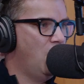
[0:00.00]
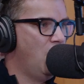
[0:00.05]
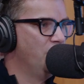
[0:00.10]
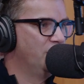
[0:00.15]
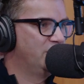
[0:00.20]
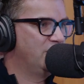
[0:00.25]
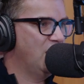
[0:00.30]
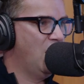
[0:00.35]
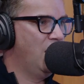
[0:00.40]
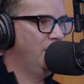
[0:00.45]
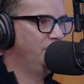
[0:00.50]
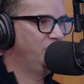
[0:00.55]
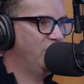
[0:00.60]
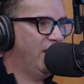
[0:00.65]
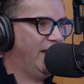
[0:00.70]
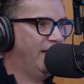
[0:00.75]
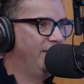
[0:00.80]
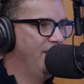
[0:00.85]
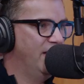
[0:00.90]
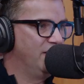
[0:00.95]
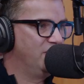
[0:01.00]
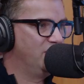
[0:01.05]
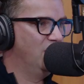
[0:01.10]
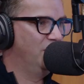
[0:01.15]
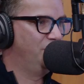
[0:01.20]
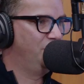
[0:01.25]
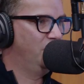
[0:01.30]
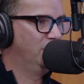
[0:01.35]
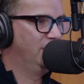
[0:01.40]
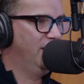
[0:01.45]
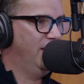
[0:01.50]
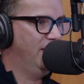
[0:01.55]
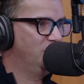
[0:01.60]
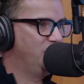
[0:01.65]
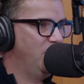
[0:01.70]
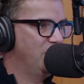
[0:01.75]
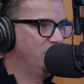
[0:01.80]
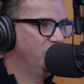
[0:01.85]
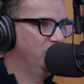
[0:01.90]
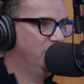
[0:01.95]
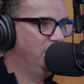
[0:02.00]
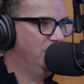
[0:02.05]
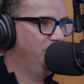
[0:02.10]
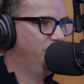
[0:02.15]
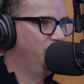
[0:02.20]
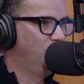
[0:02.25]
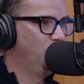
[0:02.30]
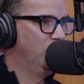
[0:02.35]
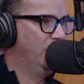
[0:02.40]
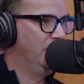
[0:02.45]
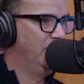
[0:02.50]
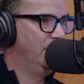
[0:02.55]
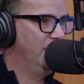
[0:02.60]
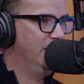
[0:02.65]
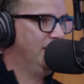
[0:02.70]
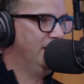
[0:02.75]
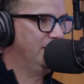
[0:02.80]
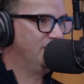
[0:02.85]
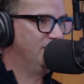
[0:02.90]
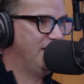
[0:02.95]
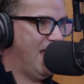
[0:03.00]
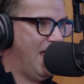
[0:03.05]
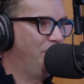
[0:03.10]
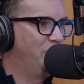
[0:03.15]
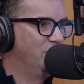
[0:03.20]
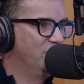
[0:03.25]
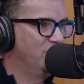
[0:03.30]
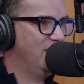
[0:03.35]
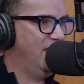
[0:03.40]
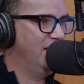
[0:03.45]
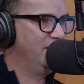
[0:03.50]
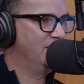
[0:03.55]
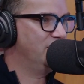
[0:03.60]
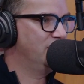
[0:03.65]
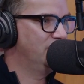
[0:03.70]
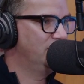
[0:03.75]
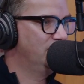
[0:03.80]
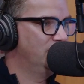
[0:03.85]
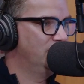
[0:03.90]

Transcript: all the time checking that stuff, aren't they? Especially when it's that precise.